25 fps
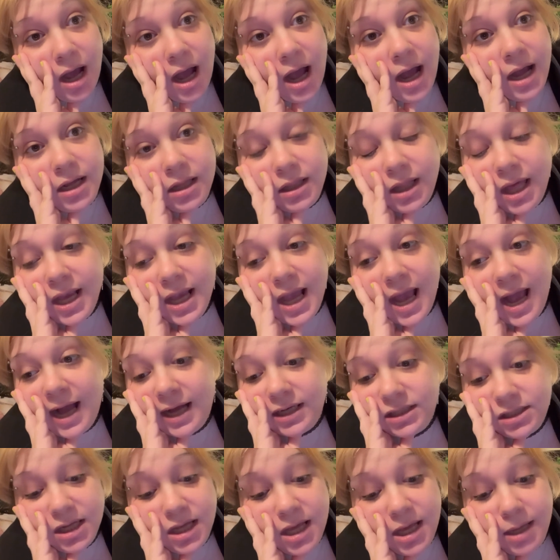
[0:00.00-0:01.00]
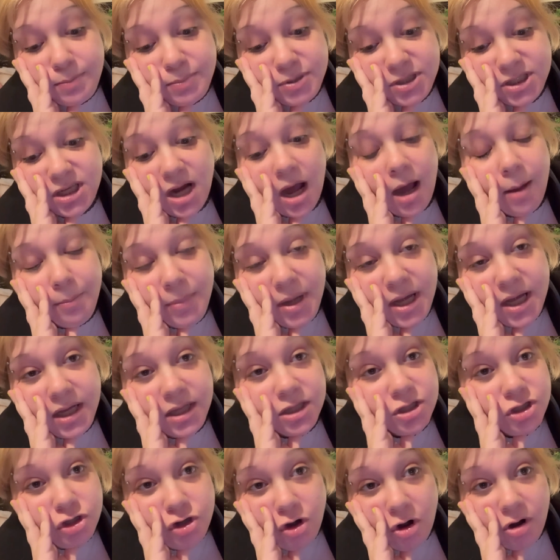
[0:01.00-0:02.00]
I like had to keep stopping
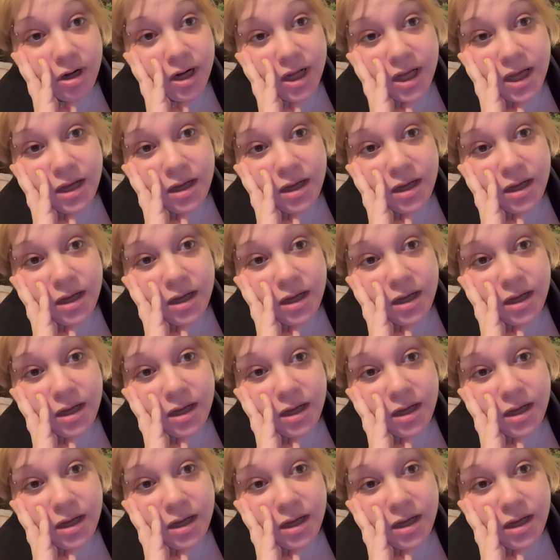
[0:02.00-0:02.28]
and starting